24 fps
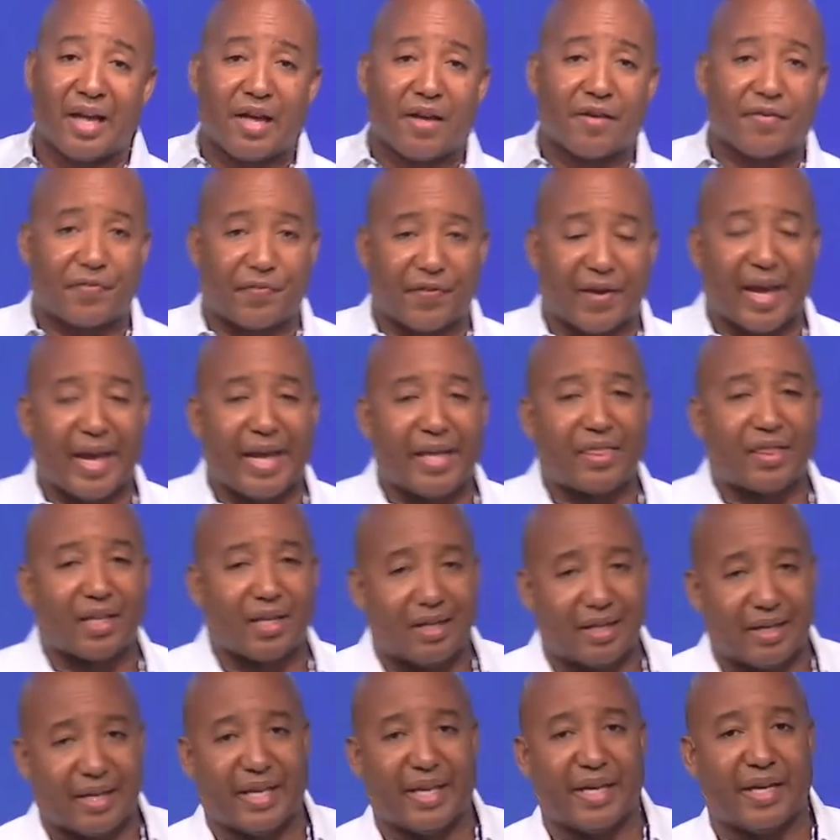Faith
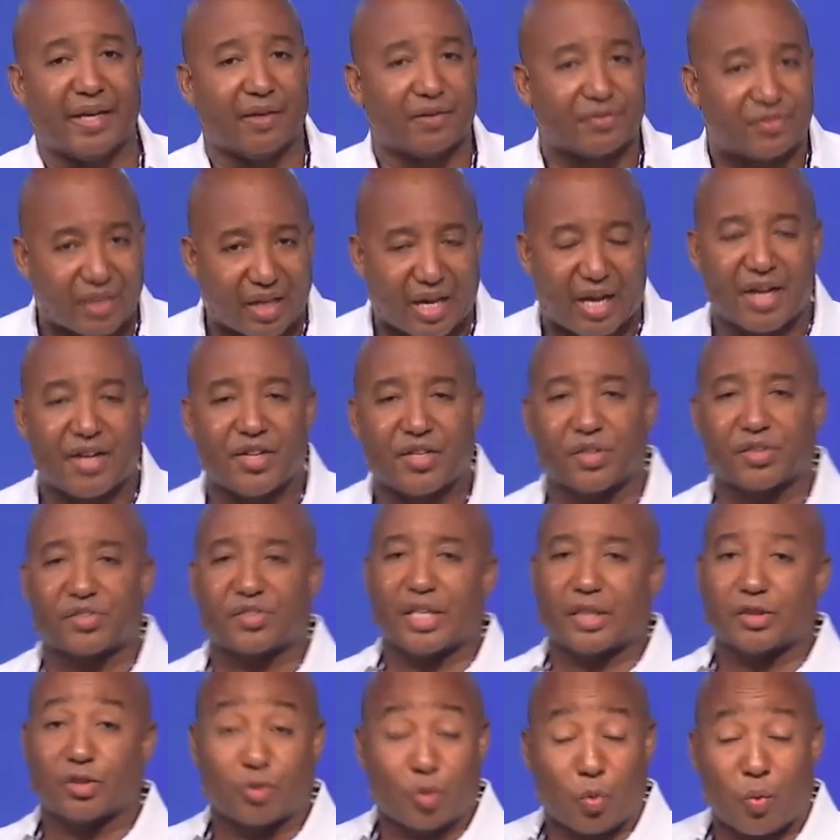lives,
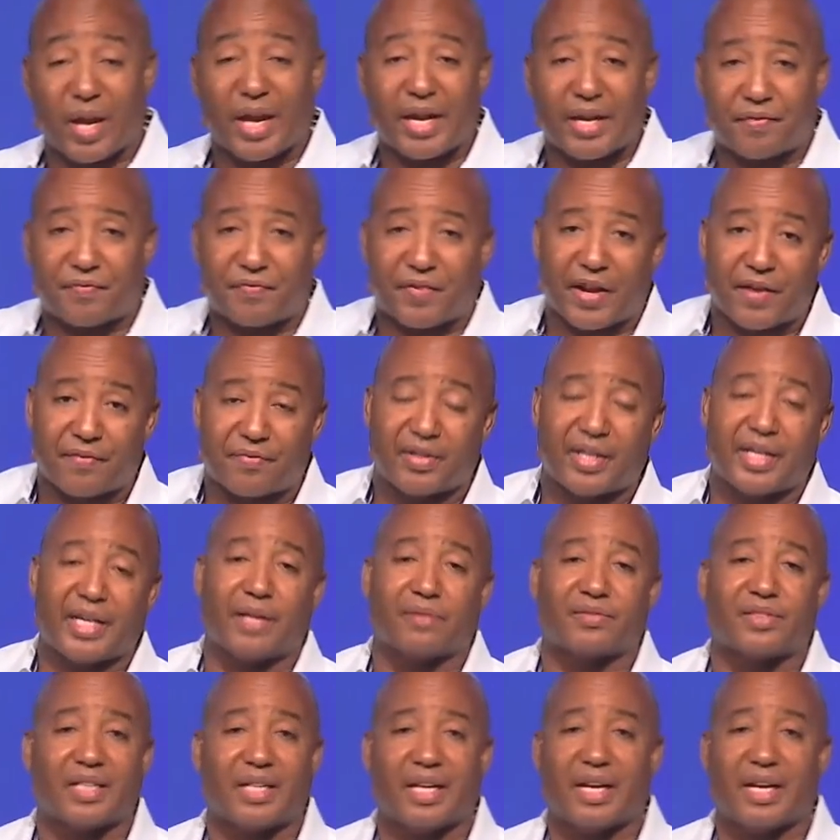understands, the way that faith lives, it